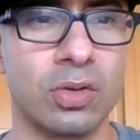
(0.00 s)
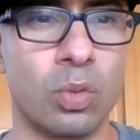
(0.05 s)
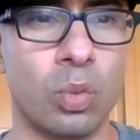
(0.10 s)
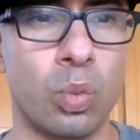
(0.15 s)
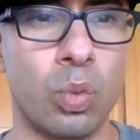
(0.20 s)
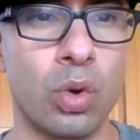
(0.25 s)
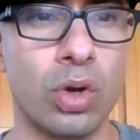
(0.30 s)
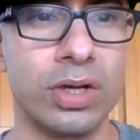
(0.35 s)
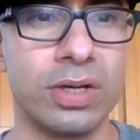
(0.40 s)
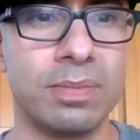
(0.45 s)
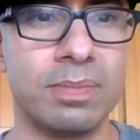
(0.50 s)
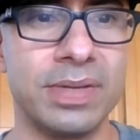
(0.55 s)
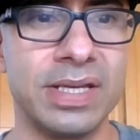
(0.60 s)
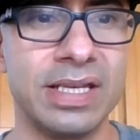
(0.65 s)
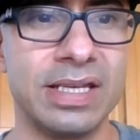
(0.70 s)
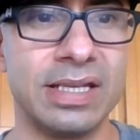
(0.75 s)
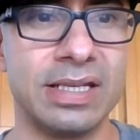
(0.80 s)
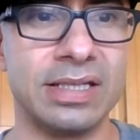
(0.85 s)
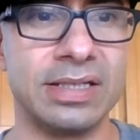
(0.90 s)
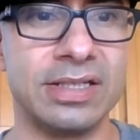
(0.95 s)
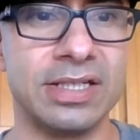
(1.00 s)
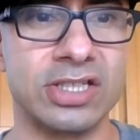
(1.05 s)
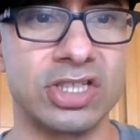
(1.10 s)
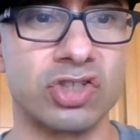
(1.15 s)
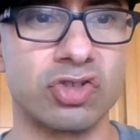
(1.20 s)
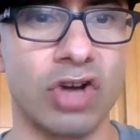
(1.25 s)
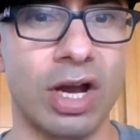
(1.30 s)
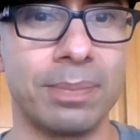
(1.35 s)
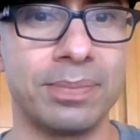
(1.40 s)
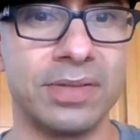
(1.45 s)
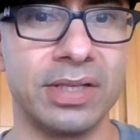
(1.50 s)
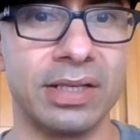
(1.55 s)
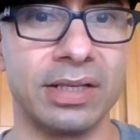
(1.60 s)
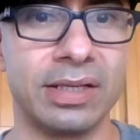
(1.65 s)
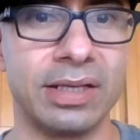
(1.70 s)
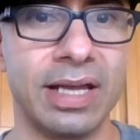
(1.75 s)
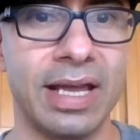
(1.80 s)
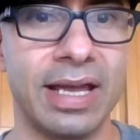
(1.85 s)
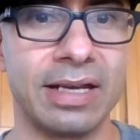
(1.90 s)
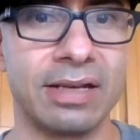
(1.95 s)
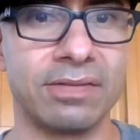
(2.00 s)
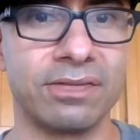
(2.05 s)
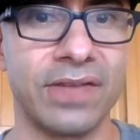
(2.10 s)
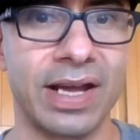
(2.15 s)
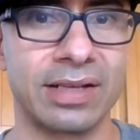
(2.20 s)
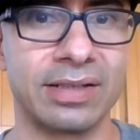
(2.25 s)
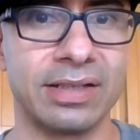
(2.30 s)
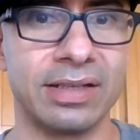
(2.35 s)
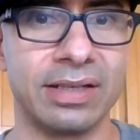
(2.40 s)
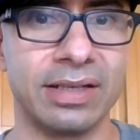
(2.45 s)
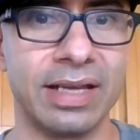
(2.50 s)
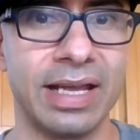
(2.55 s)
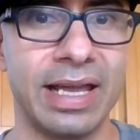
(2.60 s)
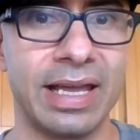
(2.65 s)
would be disrupted and affected.